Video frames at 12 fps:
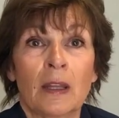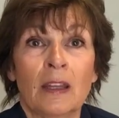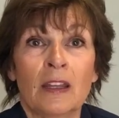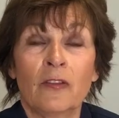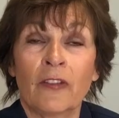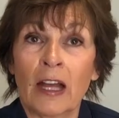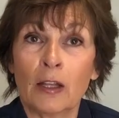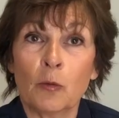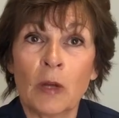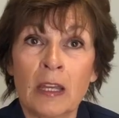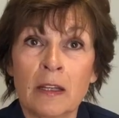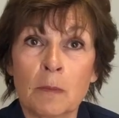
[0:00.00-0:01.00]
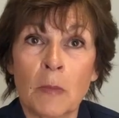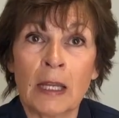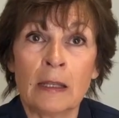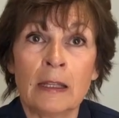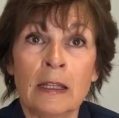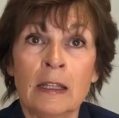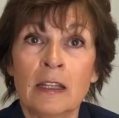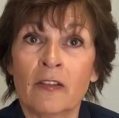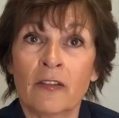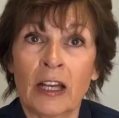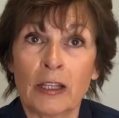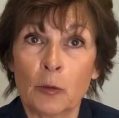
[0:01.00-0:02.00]
evaluated my knee,
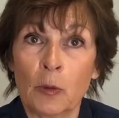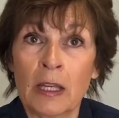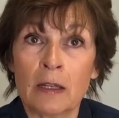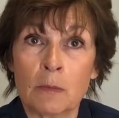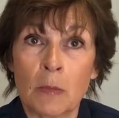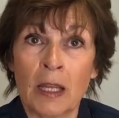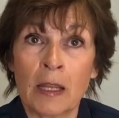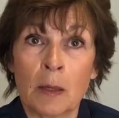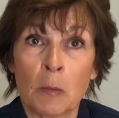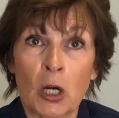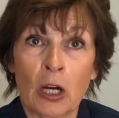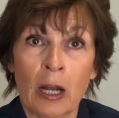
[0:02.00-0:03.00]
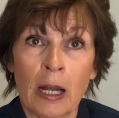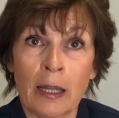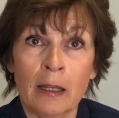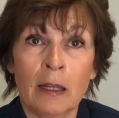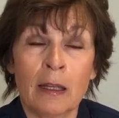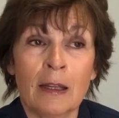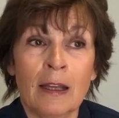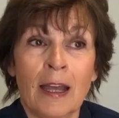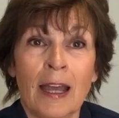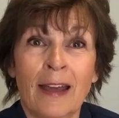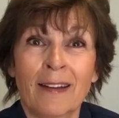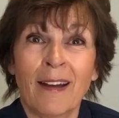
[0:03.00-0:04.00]
evaluated my MRI,
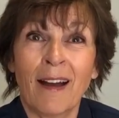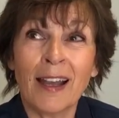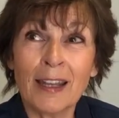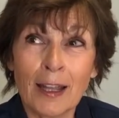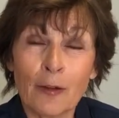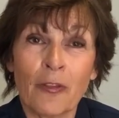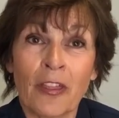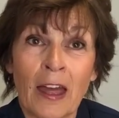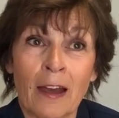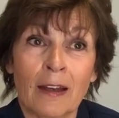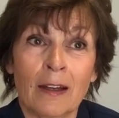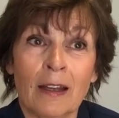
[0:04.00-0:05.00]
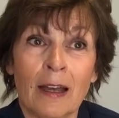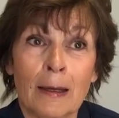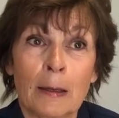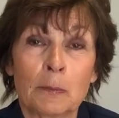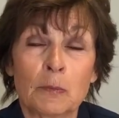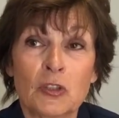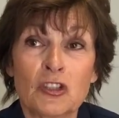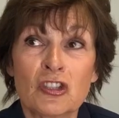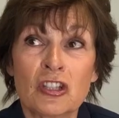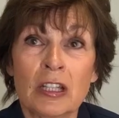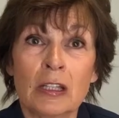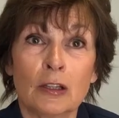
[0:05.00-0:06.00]
and I love that
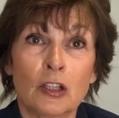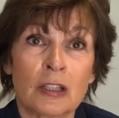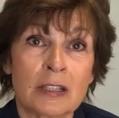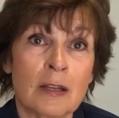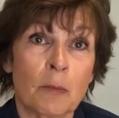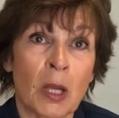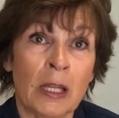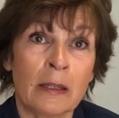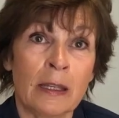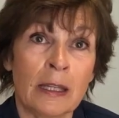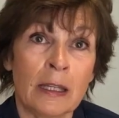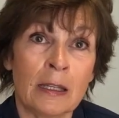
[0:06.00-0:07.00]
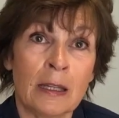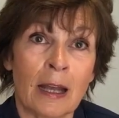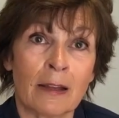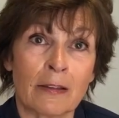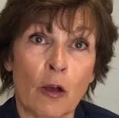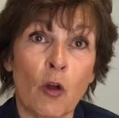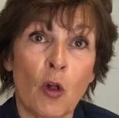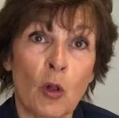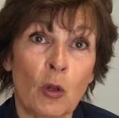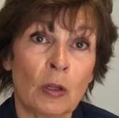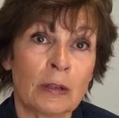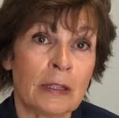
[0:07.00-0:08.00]
she looked at my knee as a
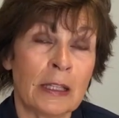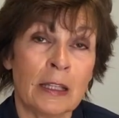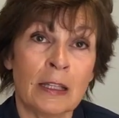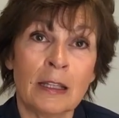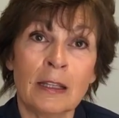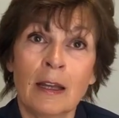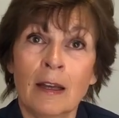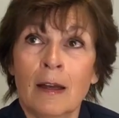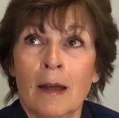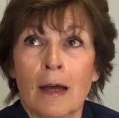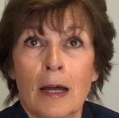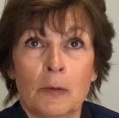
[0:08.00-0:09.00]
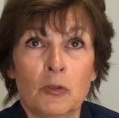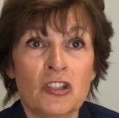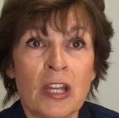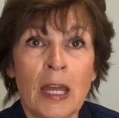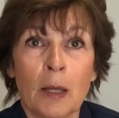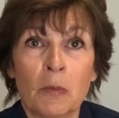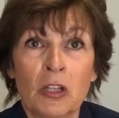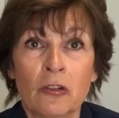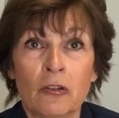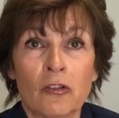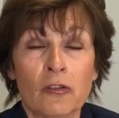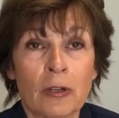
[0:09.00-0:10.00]
whole knee. She had me
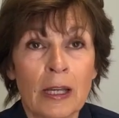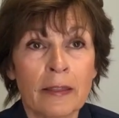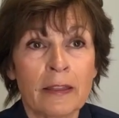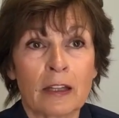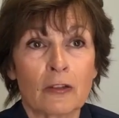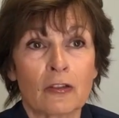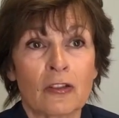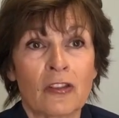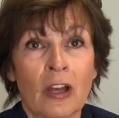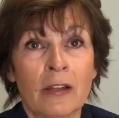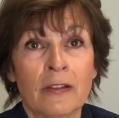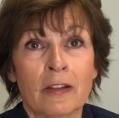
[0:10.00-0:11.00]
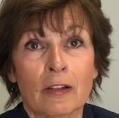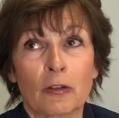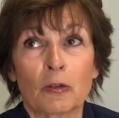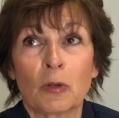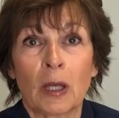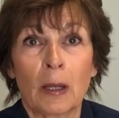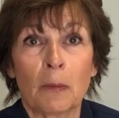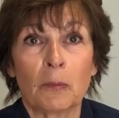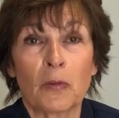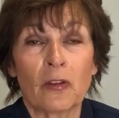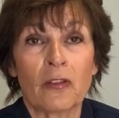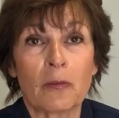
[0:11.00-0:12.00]
do strength exercise, or
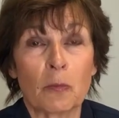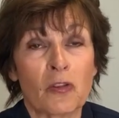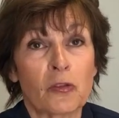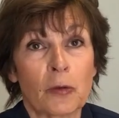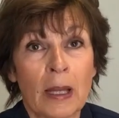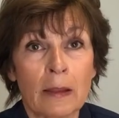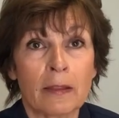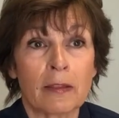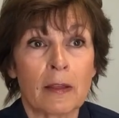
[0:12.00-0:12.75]
some strength